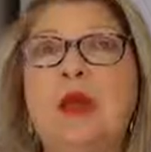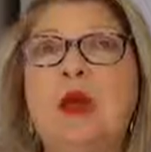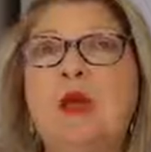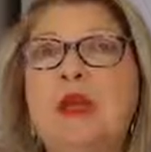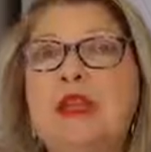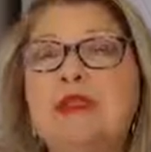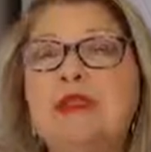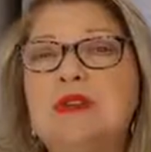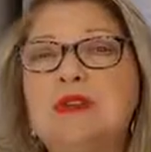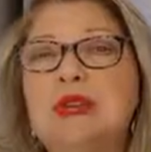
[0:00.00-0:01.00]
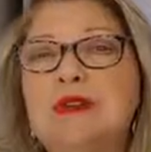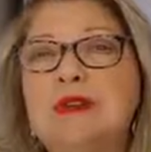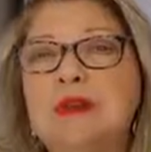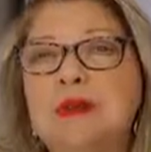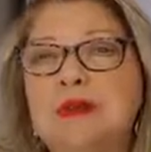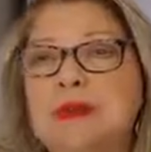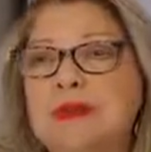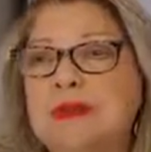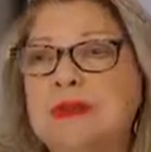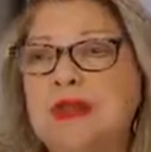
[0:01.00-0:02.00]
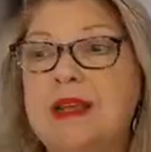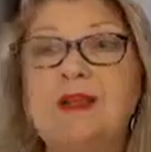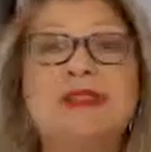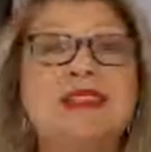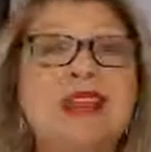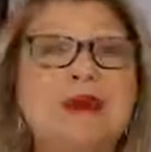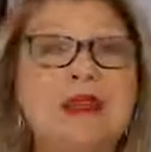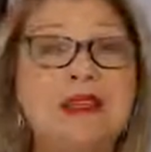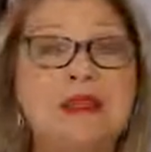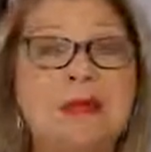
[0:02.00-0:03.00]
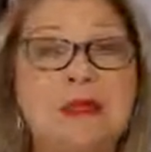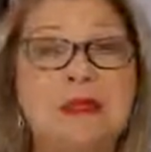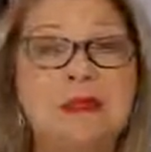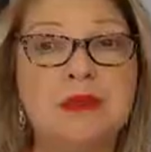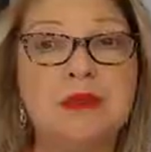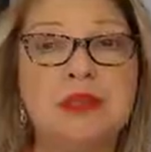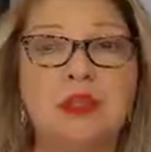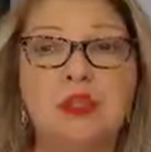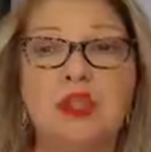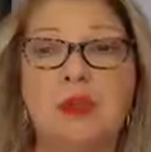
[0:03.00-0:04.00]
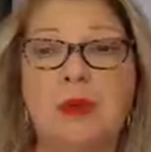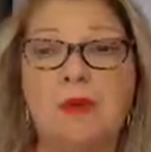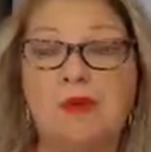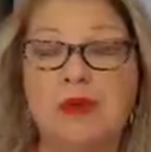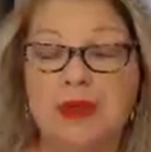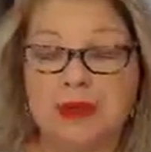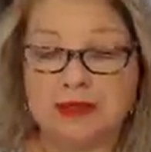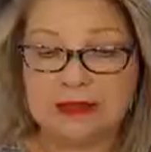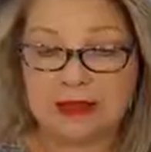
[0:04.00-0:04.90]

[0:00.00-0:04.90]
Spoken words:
When you start to have symptoms, and some of the symptoms that can show up for this,